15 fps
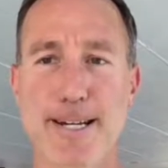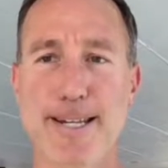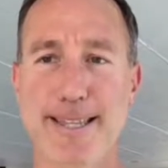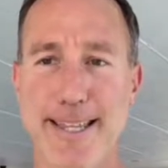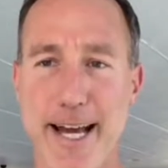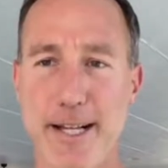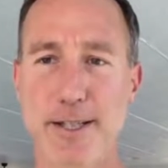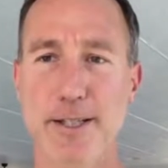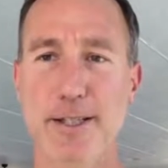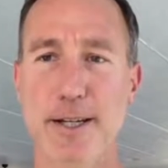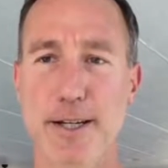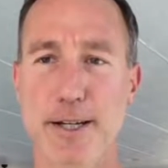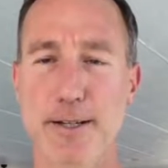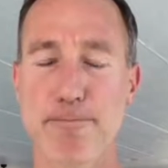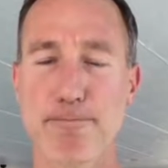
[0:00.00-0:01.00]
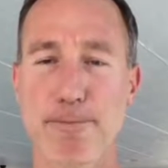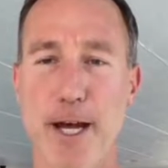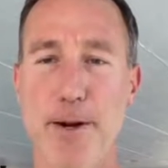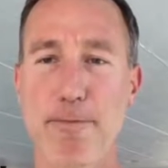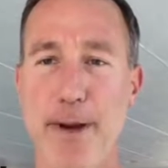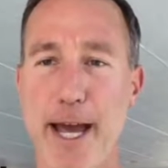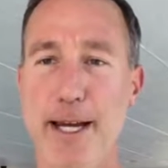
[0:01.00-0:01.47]
that's not
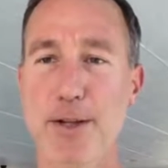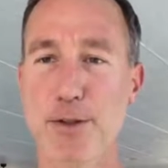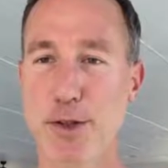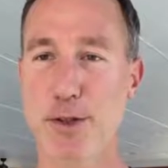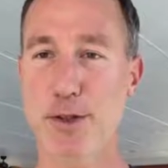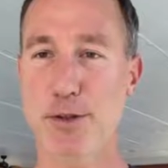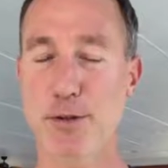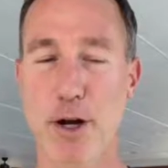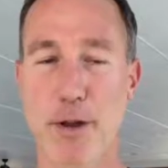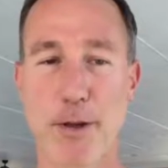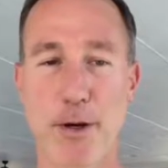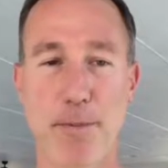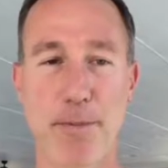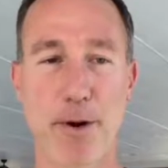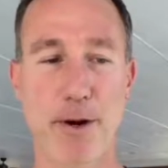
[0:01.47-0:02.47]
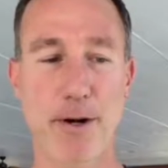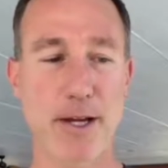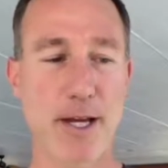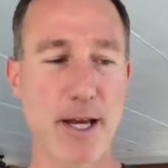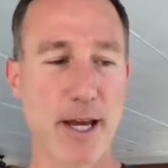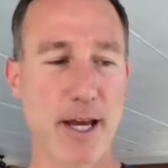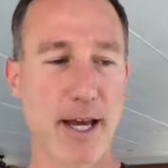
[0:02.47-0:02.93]
a bad decision on their part.
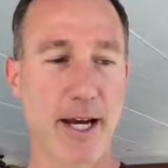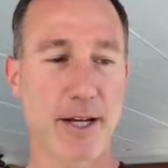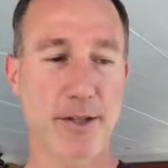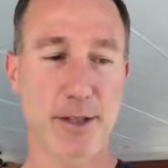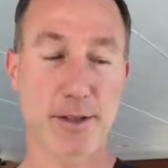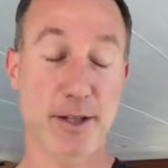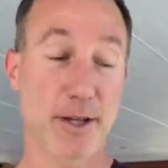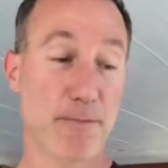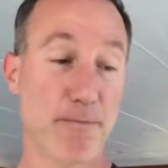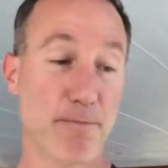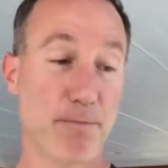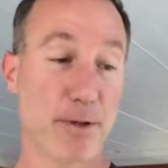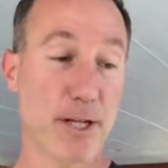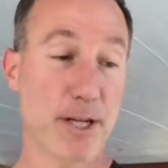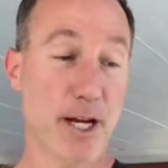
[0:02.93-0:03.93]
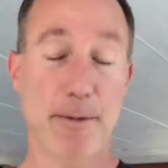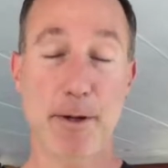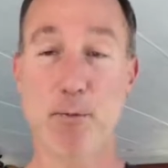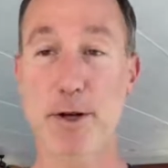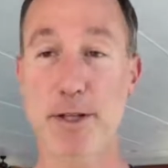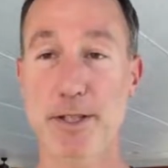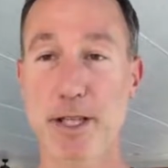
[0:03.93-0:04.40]
And it's just them becoming
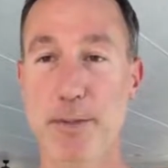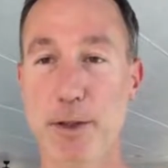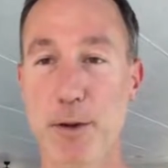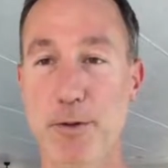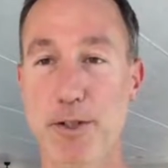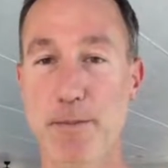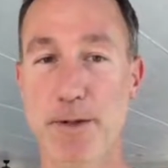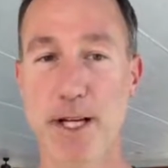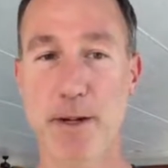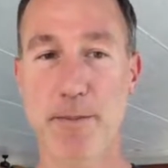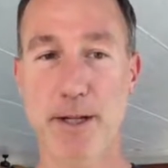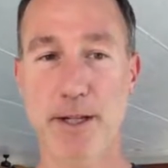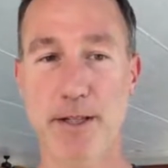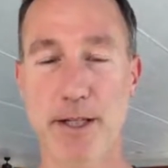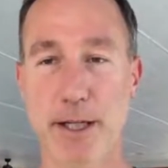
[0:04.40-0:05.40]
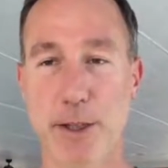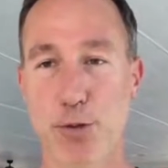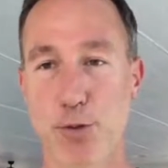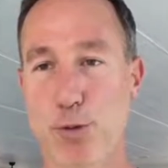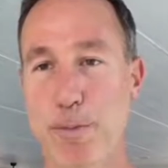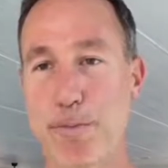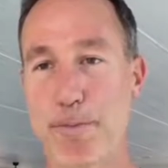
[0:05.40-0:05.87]
one step closer to becoming a
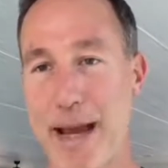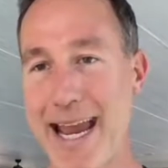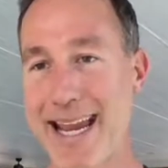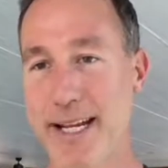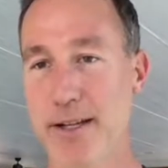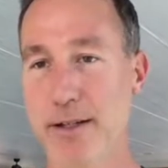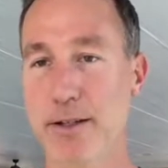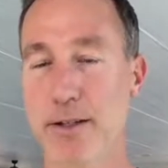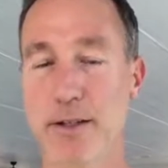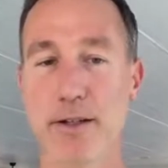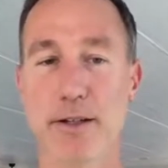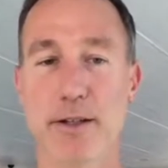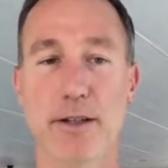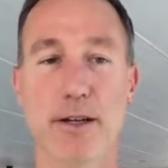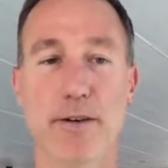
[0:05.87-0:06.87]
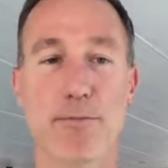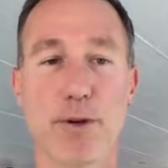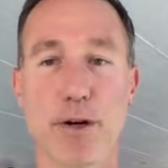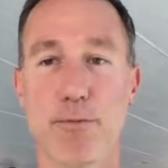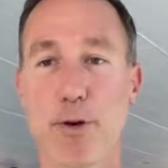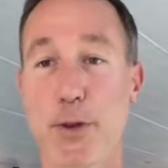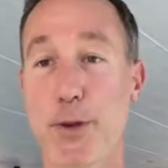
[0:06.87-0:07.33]
true bank
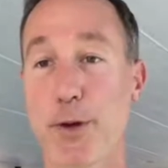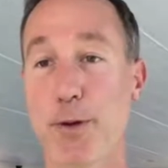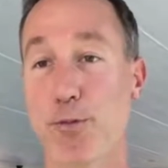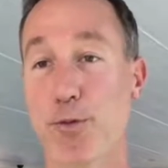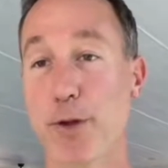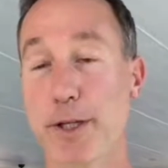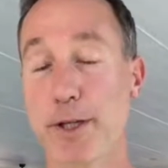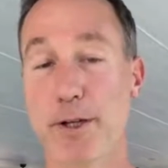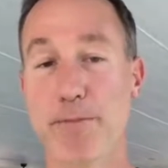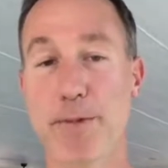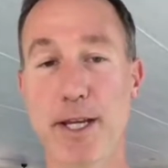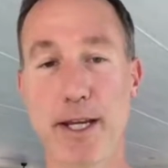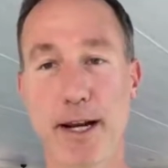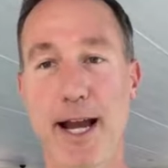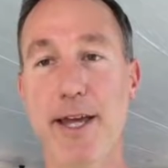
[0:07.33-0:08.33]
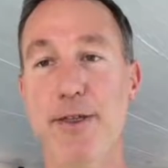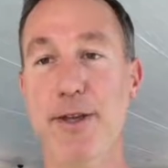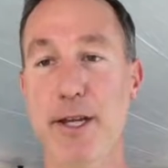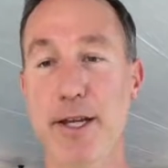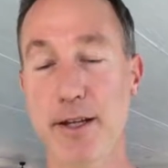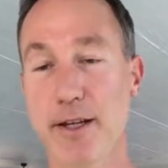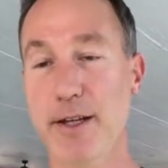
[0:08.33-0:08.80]
of what they're really going to be. And I
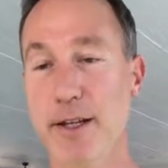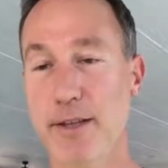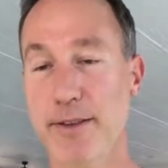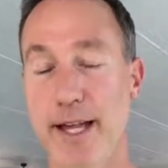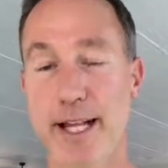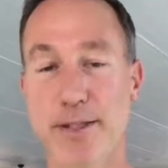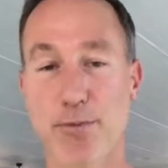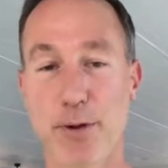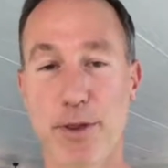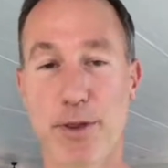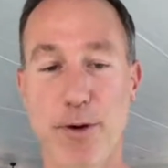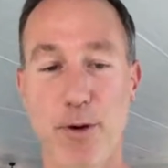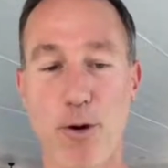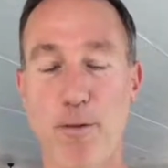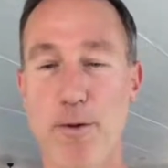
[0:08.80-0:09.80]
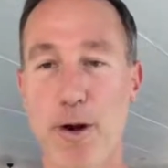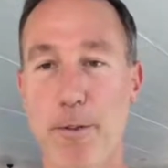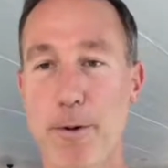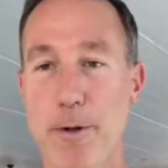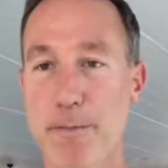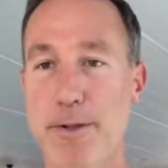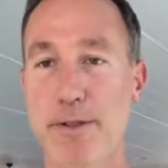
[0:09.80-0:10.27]
think that's what their overall
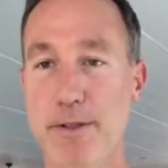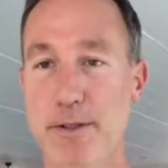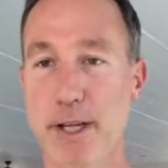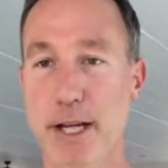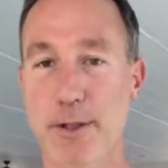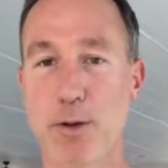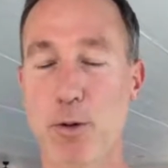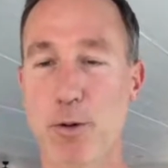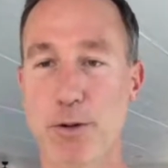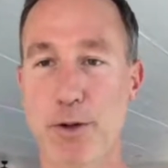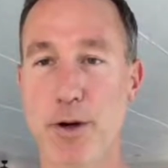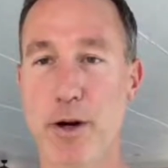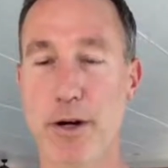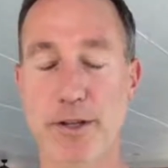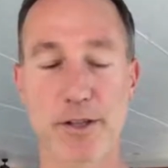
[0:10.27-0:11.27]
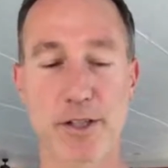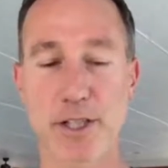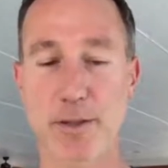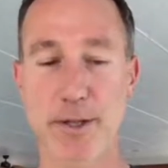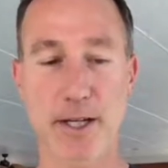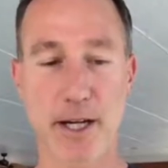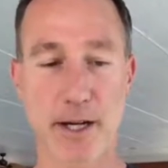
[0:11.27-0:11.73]
purpose and goals are, is just
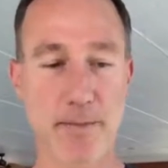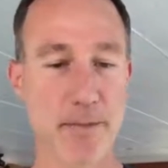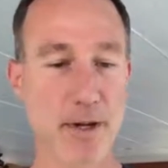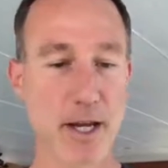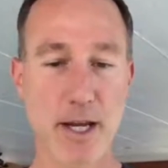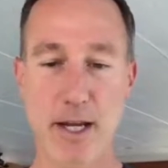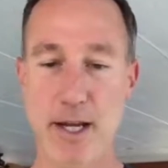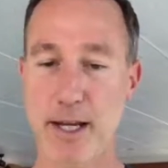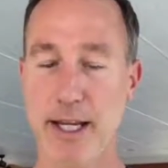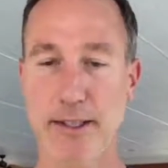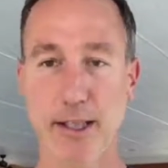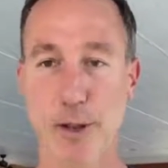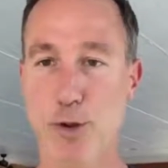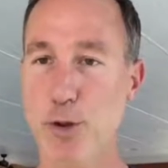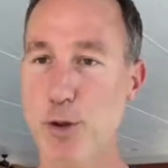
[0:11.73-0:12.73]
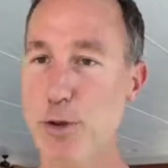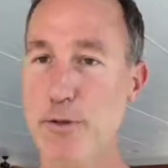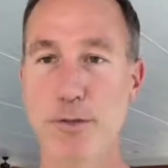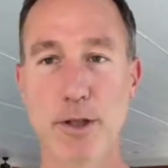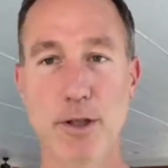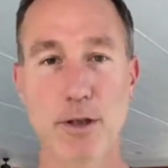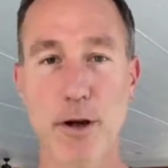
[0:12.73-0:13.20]
to become a digital
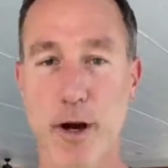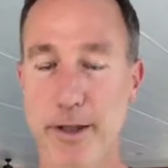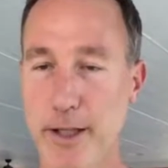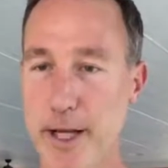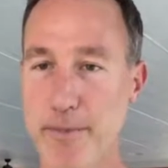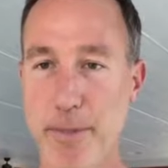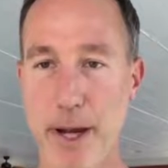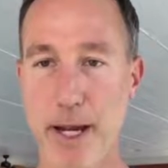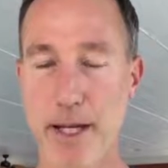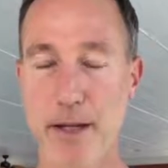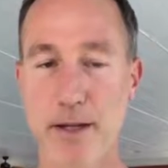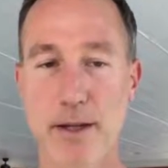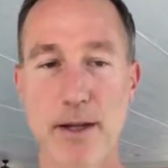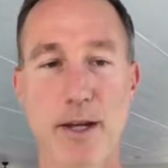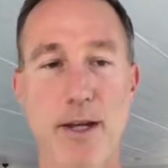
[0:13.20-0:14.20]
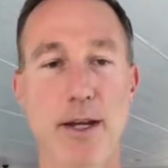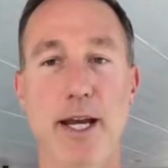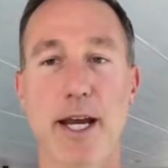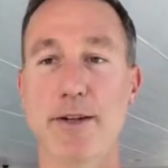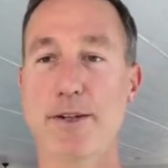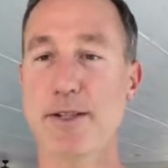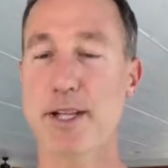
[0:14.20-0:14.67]
online bank
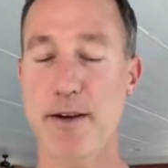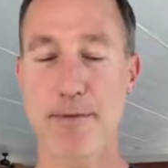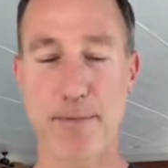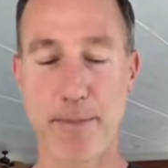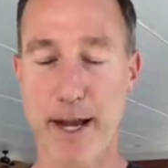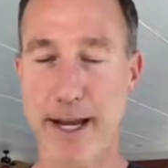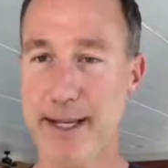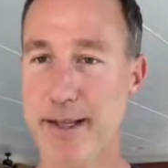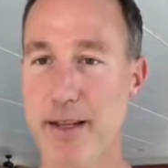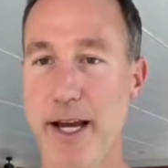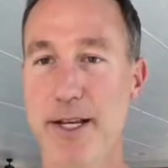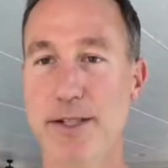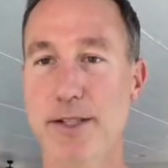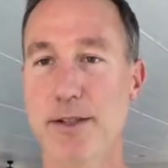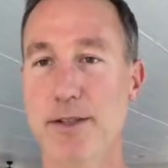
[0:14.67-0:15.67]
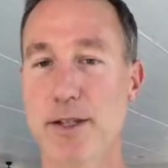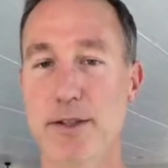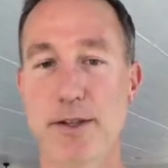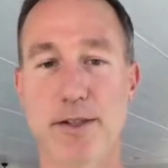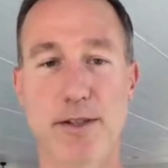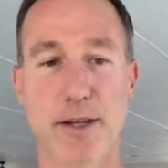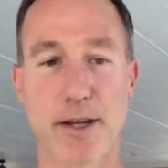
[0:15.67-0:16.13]
and just have a banking license and
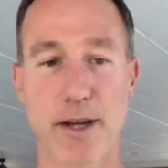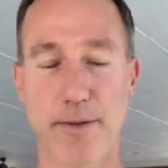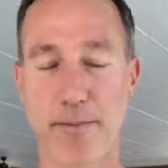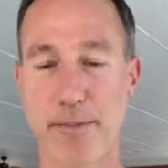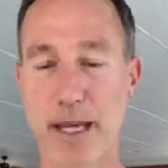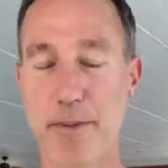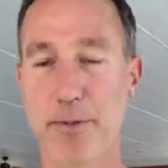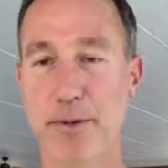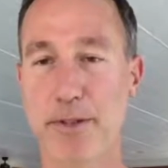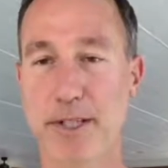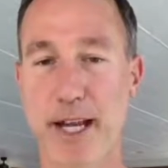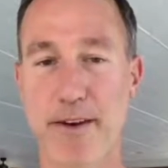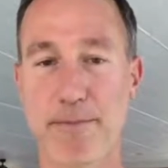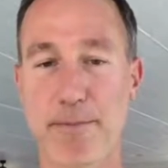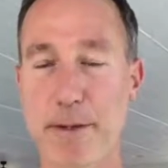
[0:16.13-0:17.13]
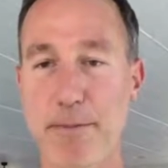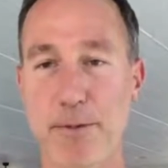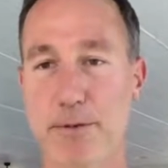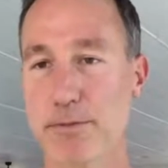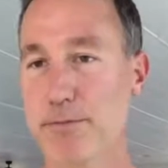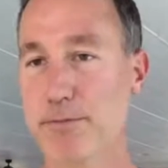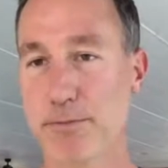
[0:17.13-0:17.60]
just be able to have
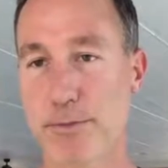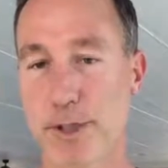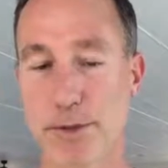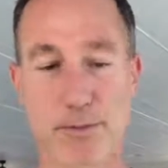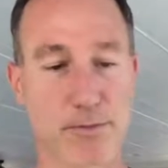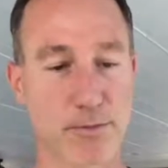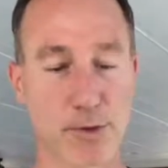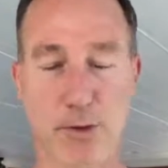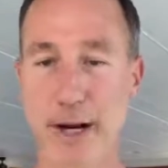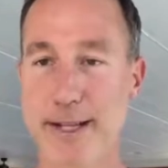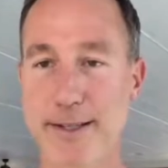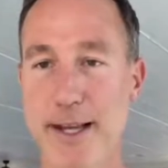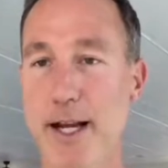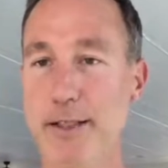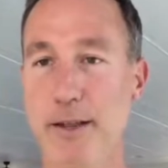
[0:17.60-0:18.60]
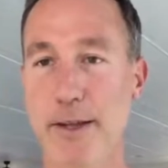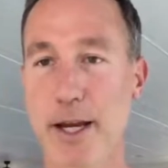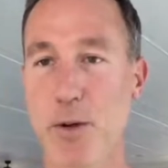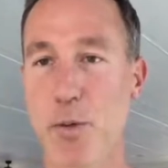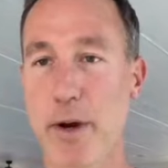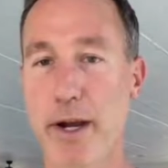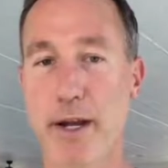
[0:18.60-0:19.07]
people just transact in
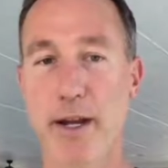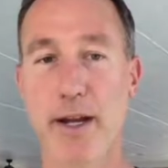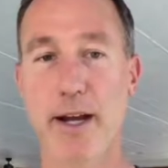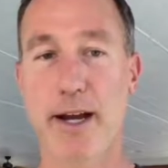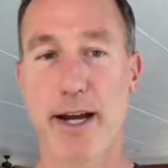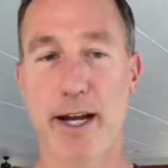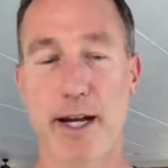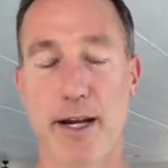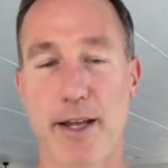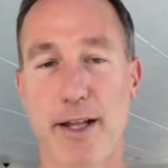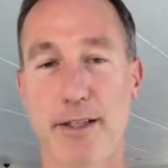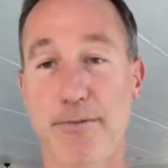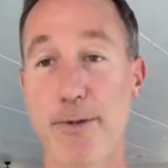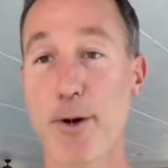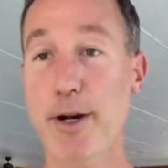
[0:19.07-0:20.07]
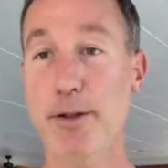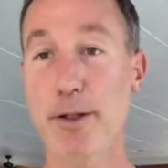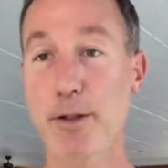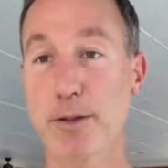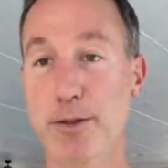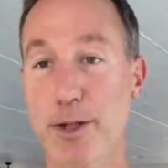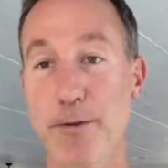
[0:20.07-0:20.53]
that way. It's very
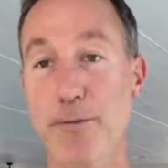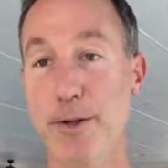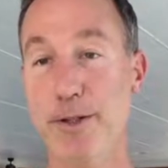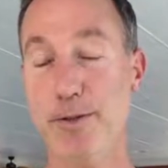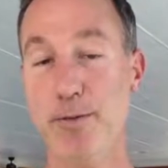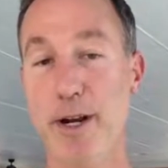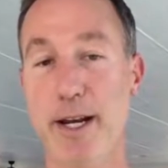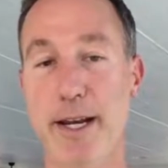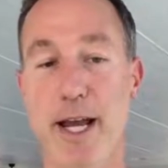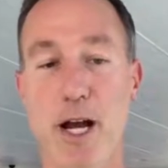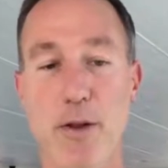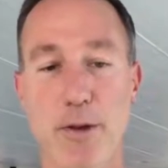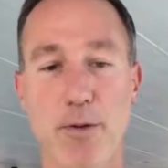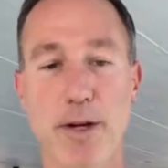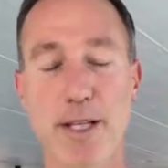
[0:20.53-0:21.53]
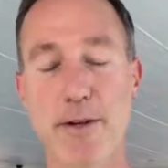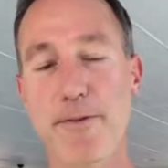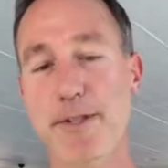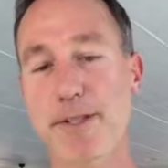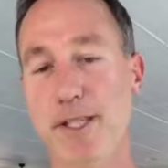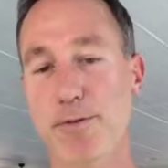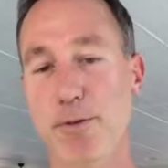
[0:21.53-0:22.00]
little difference right now. The only
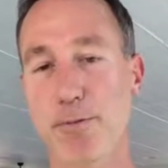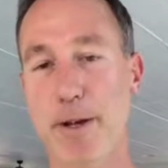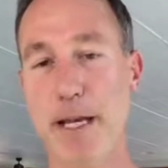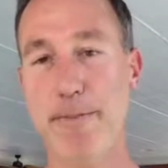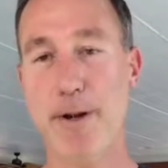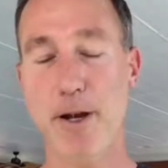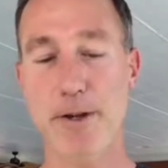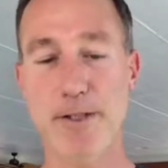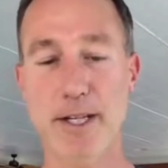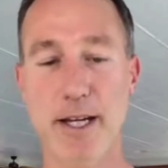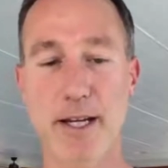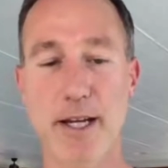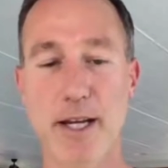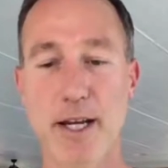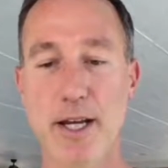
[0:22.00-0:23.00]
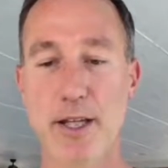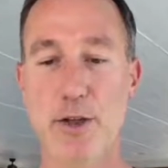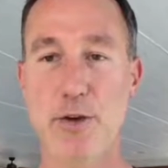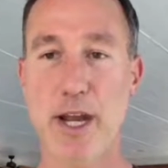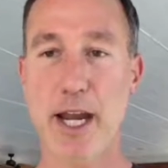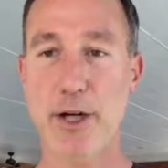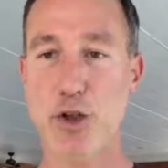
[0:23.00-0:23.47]
difference is with PayPal is that
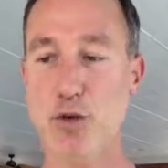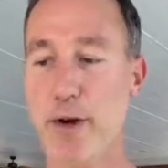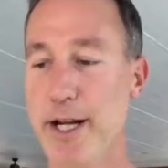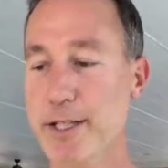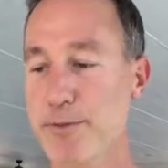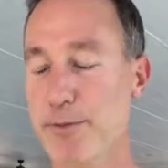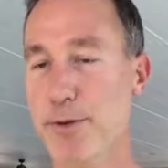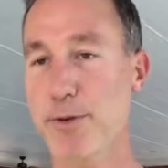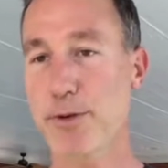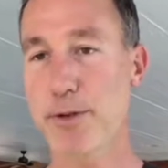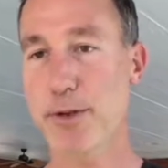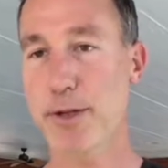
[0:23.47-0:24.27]
you can't transfer,